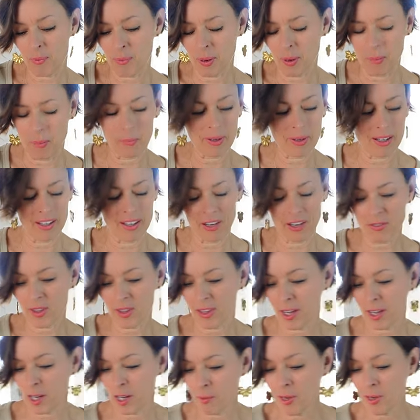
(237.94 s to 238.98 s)
the pumpkin and
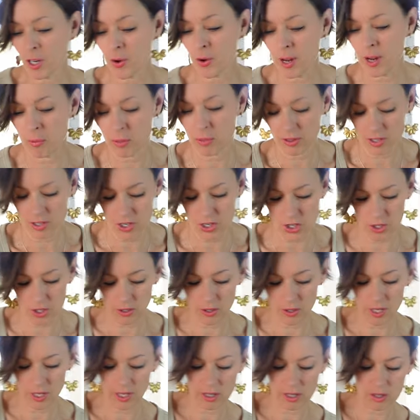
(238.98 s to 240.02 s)
everything. I'm gonna go ahead and put the sugar in